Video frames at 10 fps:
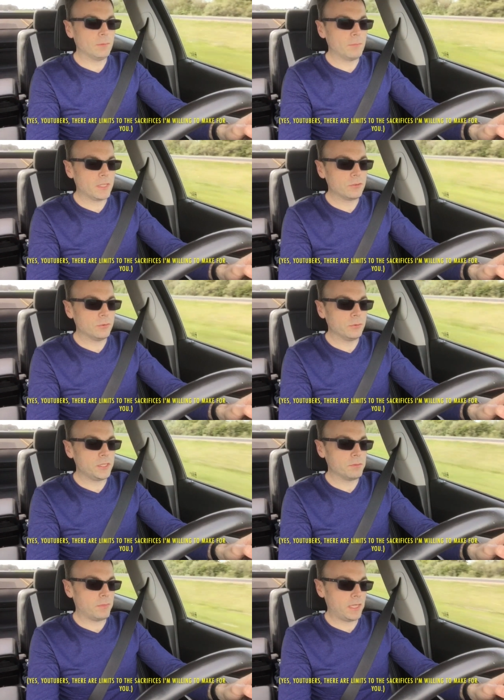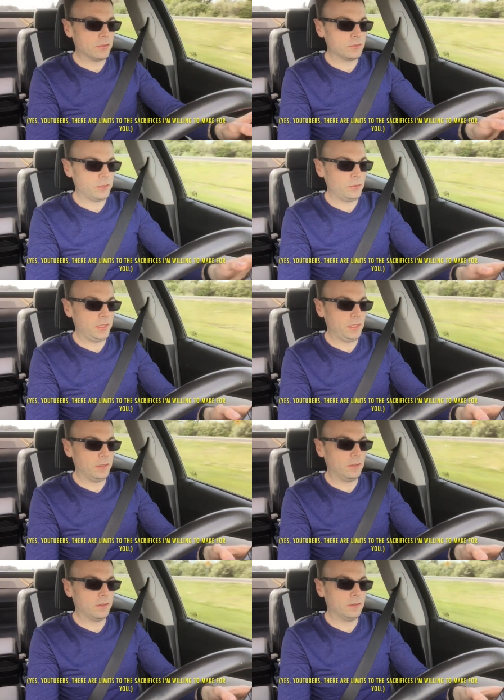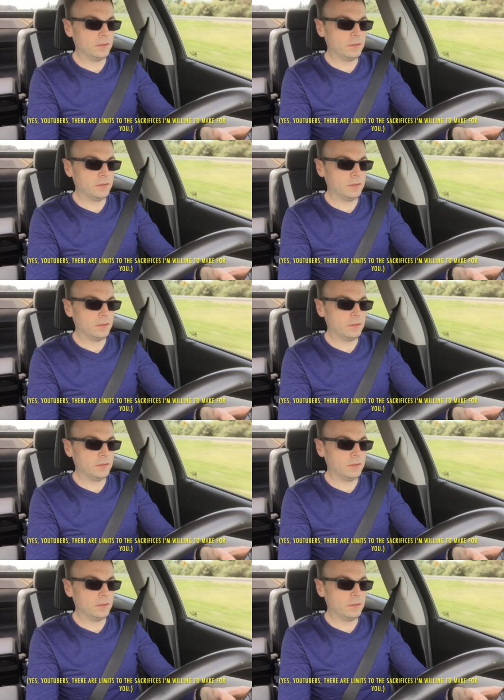About to reach a milestone here.